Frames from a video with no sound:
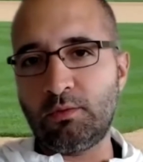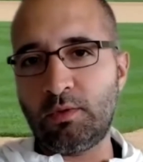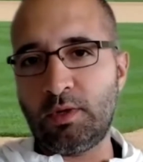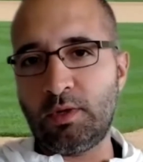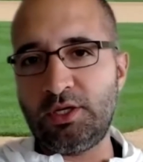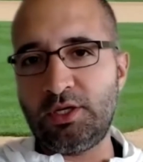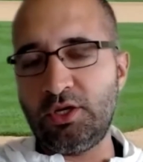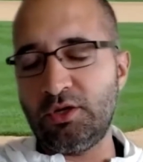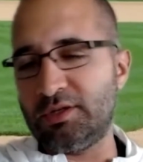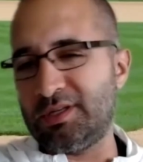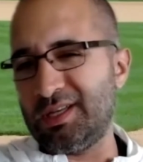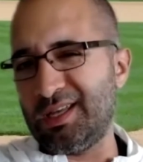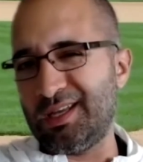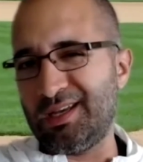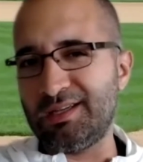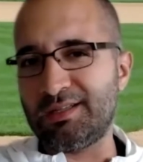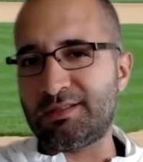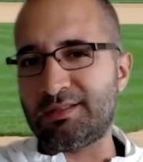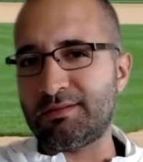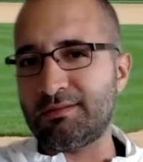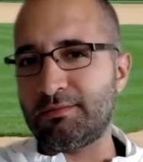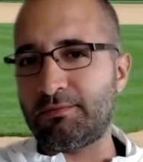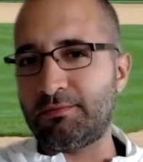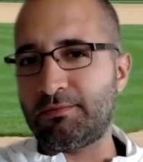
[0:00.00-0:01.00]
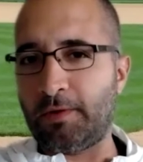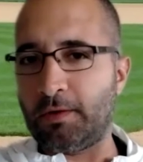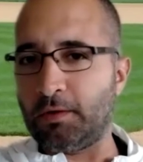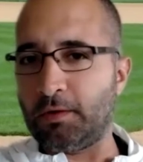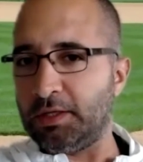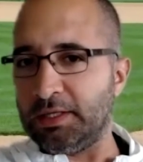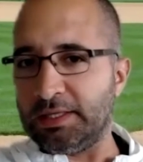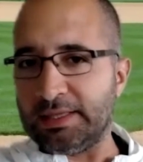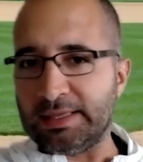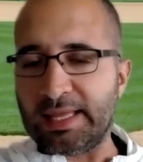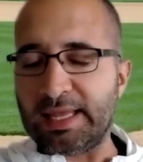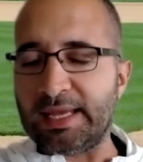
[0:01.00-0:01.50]
when you did is
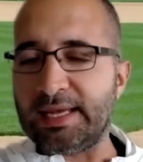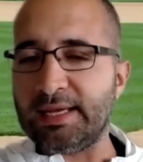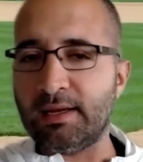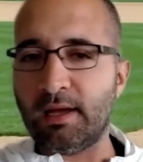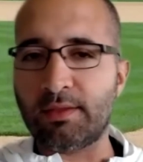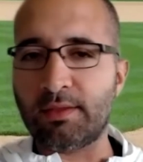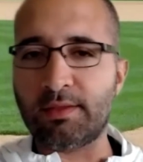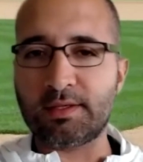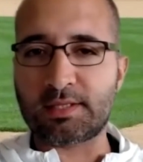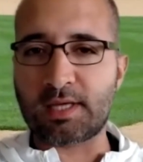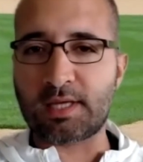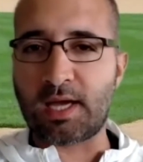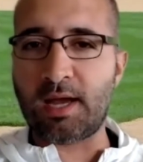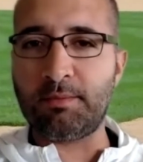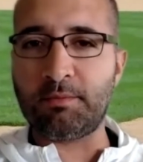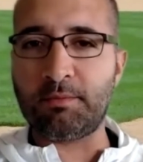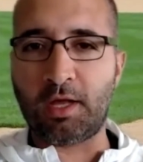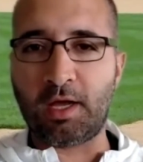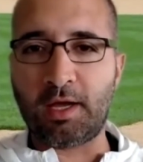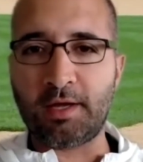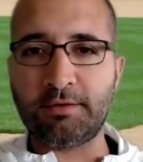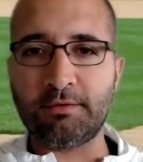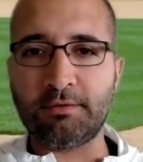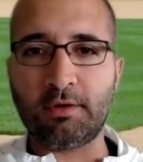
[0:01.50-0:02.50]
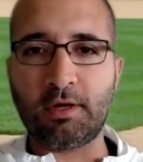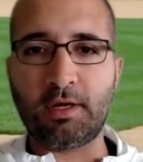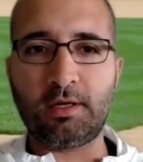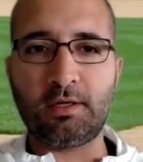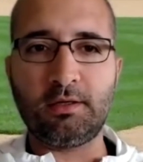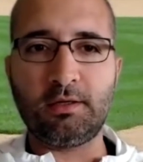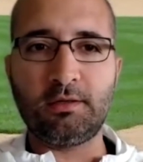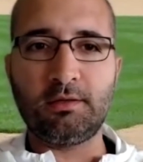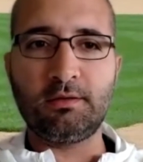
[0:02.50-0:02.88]
fairly late on the timeline, right?